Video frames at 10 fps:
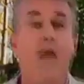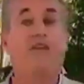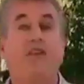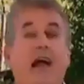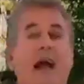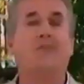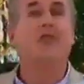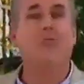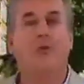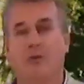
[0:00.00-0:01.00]

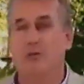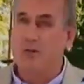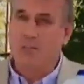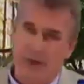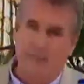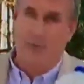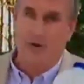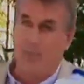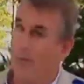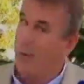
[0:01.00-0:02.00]
A2 is an Australian
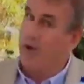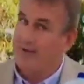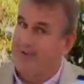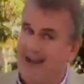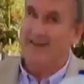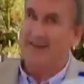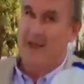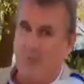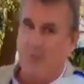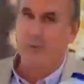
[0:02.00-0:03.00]
idea, and over
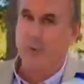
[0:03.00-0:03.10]
there it is